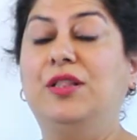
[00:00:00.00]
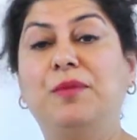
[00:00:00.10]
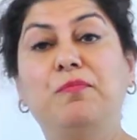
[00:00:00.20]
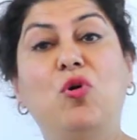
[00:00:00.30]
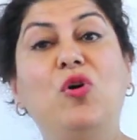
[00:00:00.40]

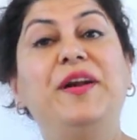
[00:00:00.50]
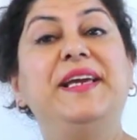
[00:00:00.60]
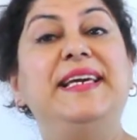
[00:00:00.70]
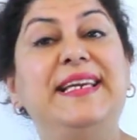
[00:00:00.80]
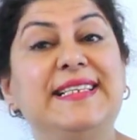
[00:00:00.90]
the more
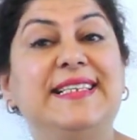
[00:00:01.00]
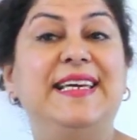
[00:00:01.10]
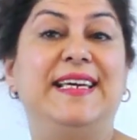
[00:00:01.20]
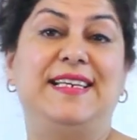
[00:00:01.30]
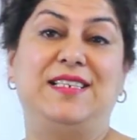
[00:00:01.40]

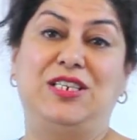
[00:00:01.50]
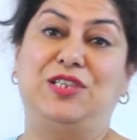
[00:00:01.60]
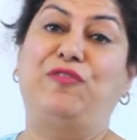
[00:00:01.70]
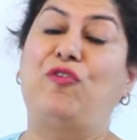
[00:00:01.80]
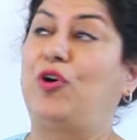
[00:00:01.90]
easy it
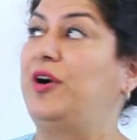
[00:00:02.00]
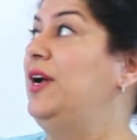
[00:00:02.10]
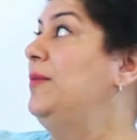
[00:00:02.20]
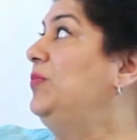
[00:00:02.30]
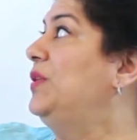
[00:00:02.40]
is for
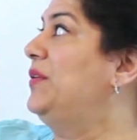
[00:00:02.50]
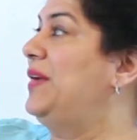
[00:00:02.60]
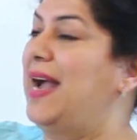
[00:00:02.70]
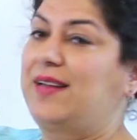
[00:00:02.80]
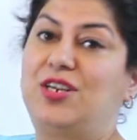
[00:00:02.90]
the
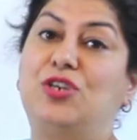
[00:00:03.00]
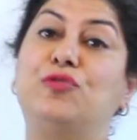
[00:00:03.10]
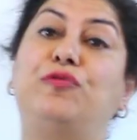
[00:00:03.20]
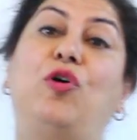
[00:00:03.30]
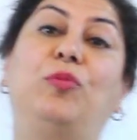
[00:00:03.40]
reactant
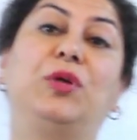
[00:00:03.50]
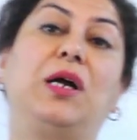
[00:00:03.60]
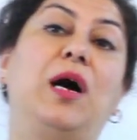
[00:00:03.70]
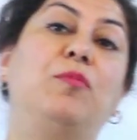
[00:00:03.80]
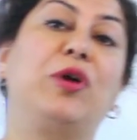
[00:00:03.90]
to form the
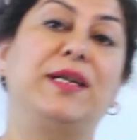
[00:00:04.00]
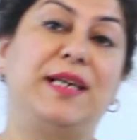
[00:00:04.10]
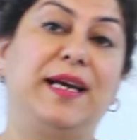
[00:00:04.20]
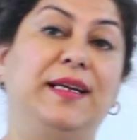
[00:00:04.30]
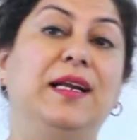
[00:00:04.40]

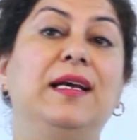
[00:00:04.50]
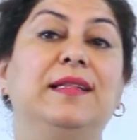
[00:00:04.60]
carbocation,